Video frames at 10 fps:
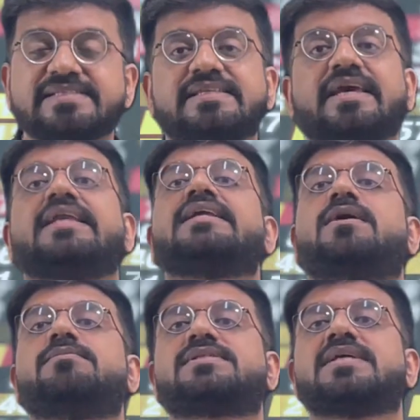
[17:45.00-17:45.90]
the
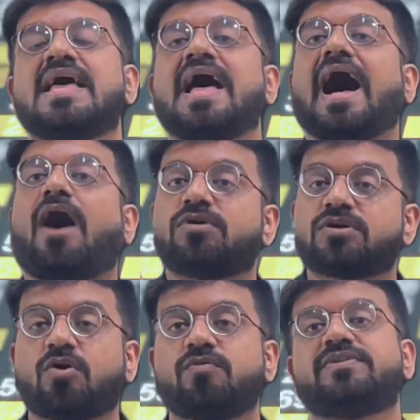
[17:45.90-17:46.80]
incomes out
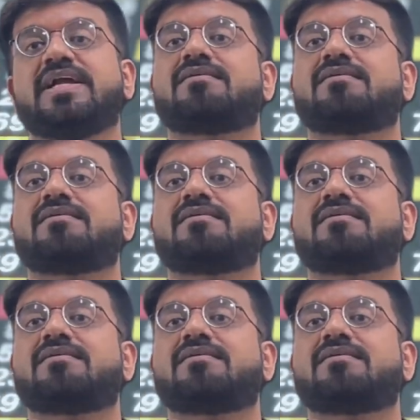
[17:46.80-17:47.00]
of the